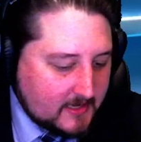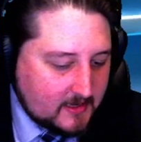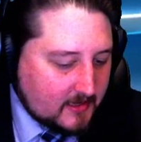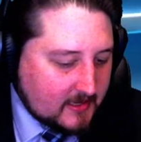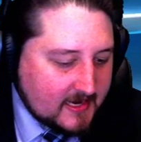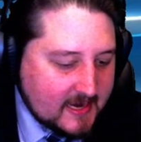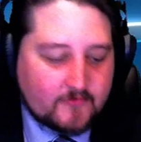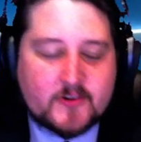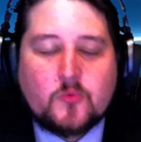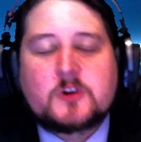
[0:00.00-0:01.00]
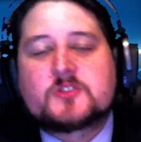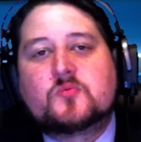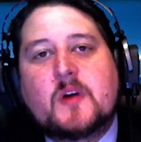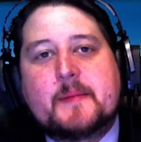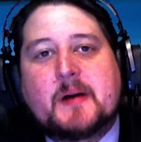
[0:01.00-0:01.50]
in every
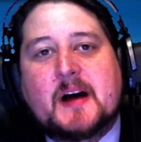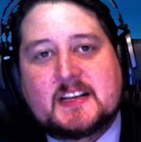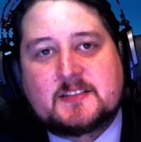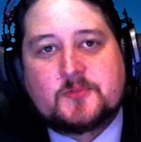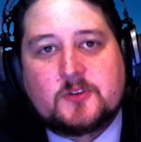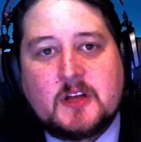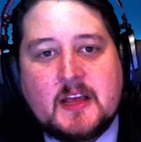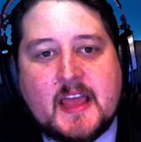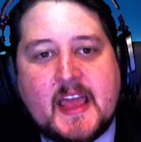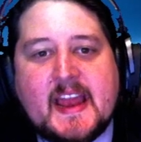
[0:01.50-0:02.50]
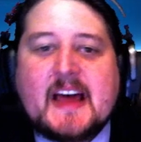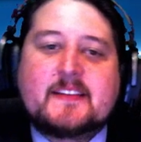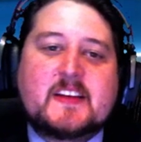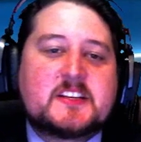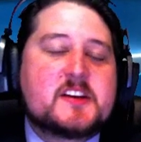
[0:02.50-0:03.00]
worst way possible and
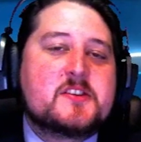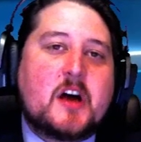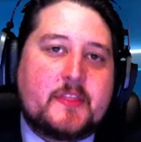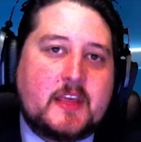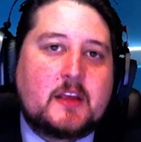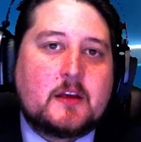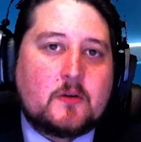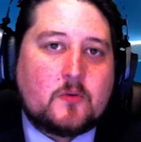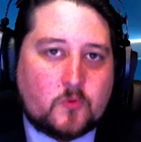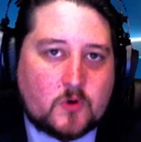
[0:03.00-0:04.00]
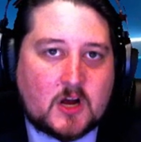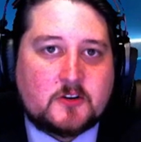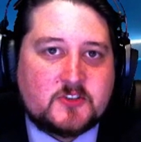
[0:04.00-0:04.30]
having done nothing wrong.